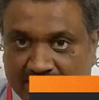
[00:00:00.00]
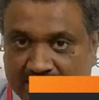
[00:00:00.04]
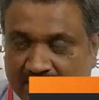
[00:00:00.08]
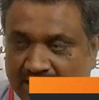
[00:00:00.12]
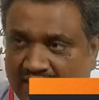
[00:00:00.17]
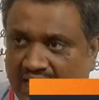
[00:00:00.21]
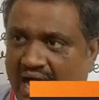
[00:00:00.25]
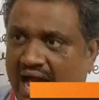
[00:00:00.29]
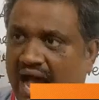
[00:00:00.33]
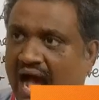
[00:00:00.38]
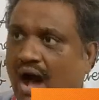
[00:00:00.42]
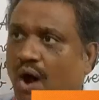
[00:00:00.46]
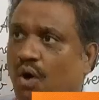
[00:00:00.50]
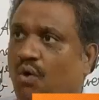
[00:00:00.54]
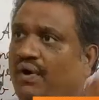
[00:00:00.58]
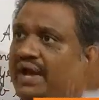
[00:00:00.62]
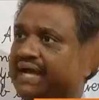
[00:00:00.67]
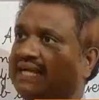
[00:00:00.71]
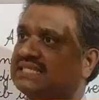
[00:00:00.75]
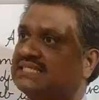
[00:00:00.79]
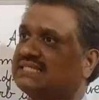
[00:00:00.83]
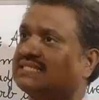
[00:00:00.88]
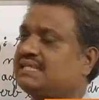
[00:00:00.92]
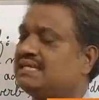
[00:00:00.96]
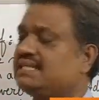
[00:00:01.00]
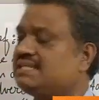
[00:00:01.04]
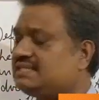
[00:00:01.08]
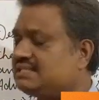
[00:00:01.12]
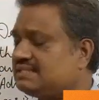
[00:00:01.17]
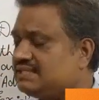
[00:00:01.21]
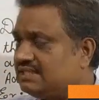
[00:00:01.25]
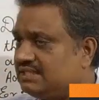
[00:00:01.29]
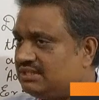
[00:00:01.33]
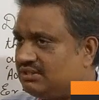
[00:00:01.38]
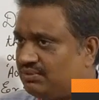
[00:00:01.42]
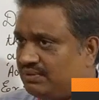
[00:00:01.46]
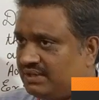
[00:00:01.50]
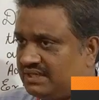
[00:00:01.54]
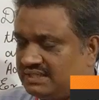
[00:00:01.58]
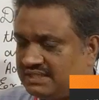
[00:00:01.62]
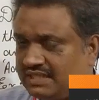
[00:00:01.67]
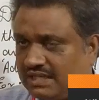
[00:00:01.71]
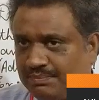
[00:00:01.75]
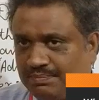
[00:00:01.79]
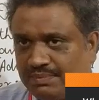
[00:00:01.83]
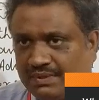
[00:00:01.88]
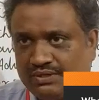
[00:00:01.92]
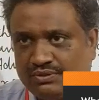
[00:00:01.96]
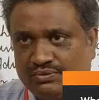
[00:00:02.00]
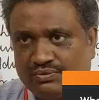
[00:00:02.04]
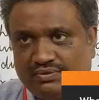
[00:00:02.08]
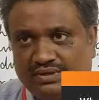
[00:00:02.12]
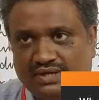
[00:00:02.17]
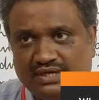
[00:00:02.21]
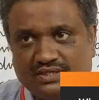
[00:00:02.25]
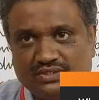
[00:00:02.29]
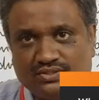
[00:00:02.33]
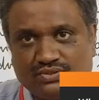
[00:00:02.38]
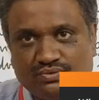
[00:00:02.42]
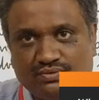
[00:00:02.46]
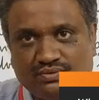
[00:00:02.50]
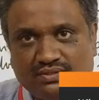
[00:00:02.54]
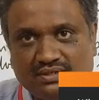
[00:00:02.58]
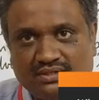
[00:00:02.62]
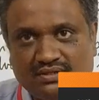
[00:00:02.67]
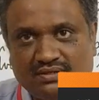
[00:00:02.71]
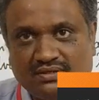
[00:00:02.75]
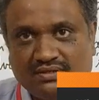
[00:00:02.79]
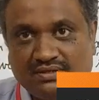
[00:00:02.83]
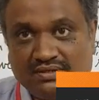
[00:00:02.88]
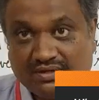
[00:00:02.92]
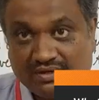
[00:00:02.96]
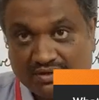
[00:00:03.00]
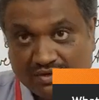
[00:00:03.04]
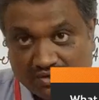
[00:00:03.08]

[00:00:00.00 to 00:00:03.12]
Till how extent Sidhu is able to read, student?